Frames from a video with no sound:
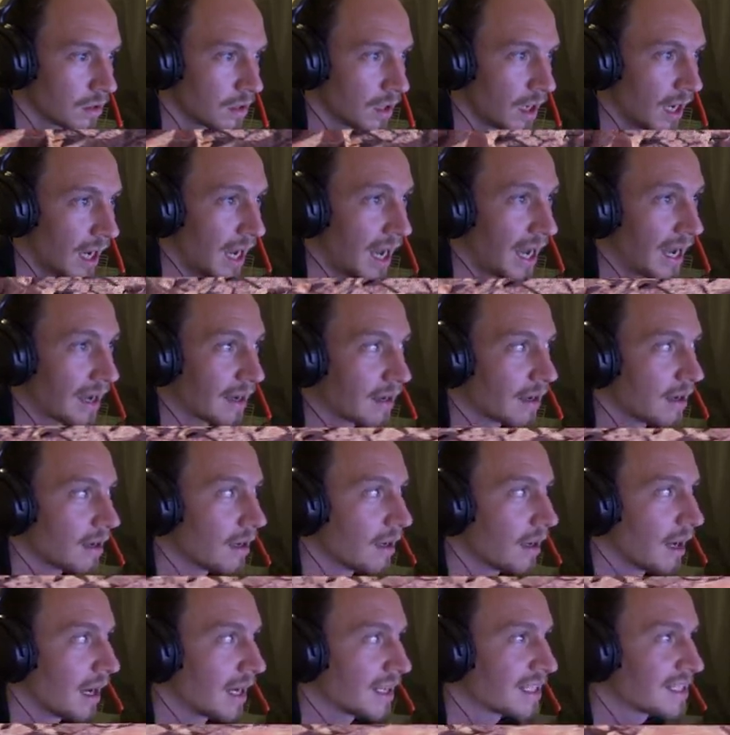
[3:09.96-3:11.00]
Ah,
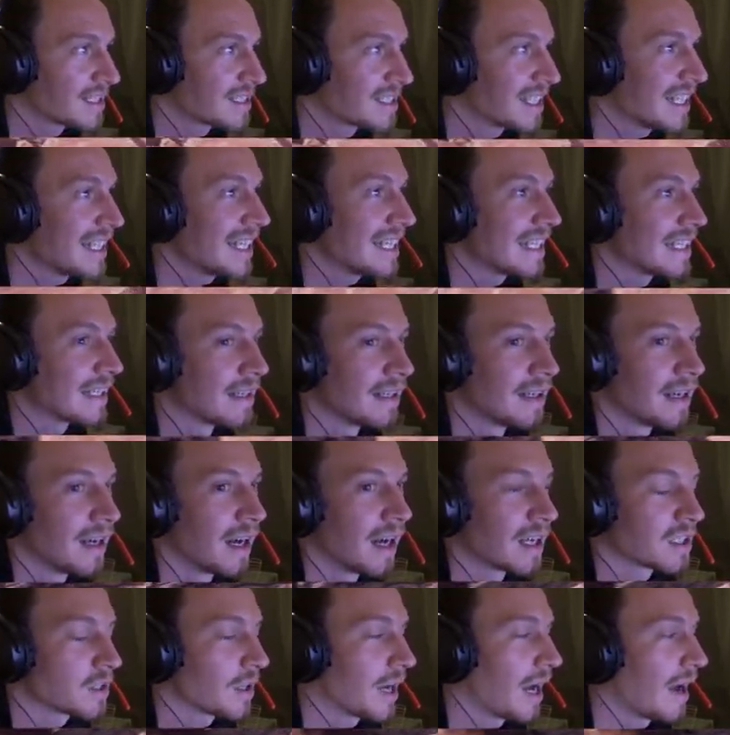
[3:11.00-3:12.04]
I see.
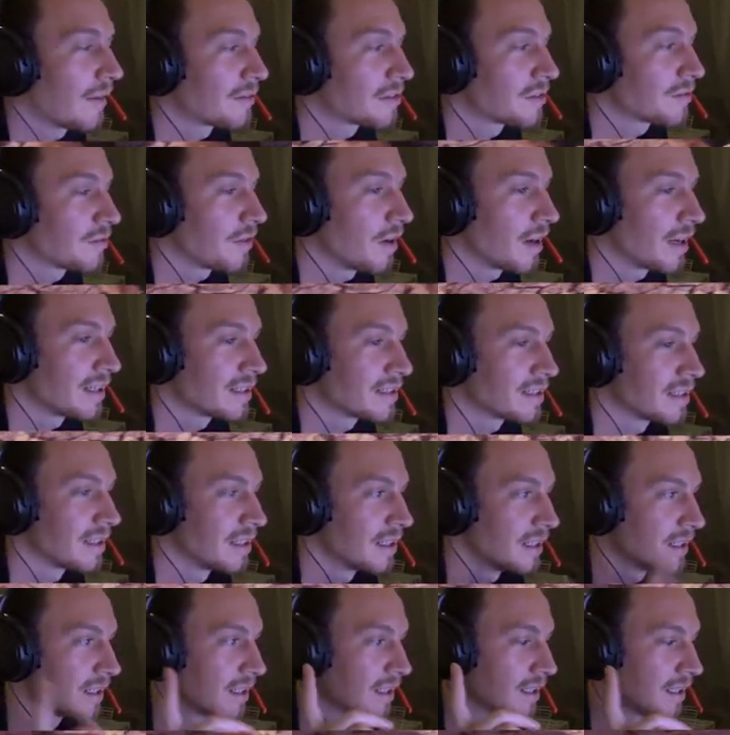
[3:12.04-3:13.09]
So I have to find
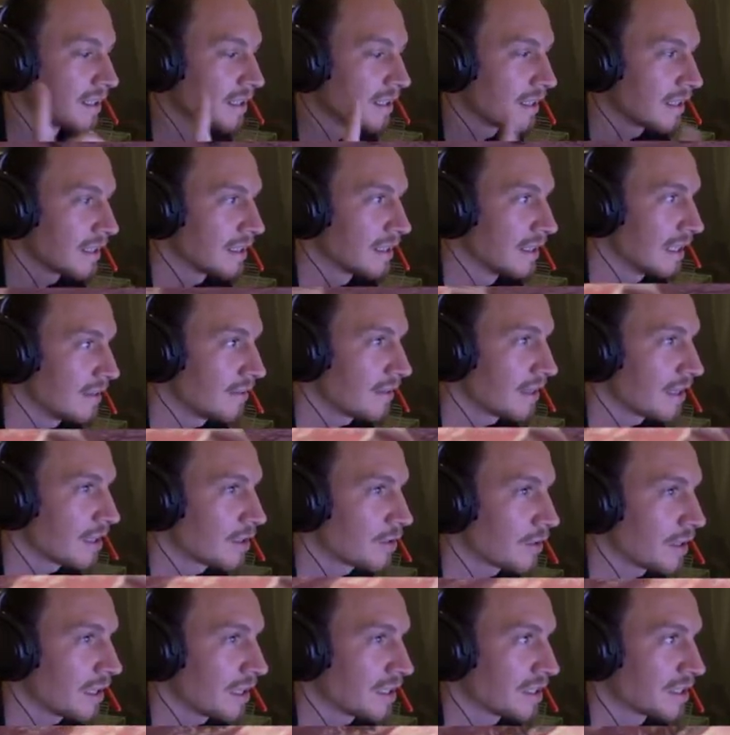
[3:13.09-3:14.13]
living
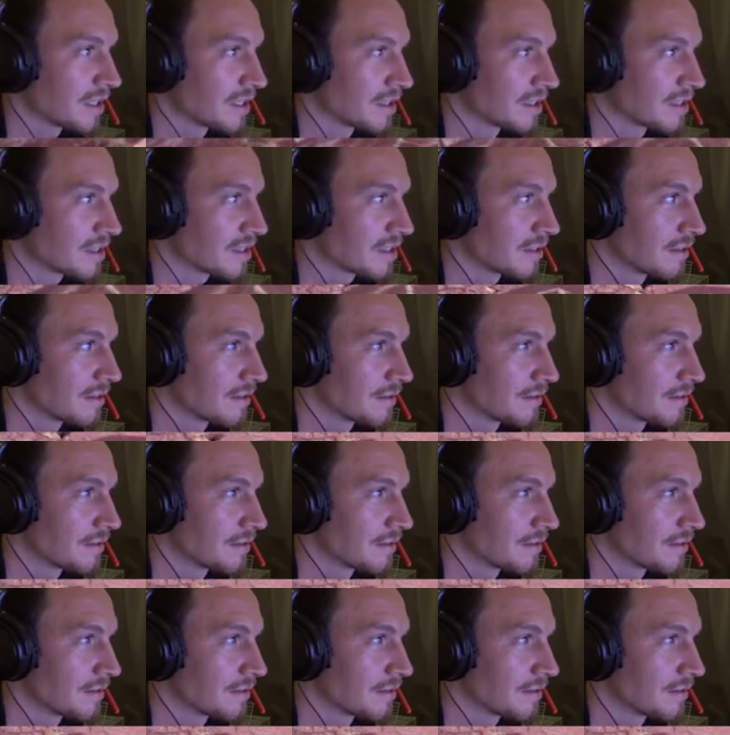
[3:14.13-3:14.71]
creatures.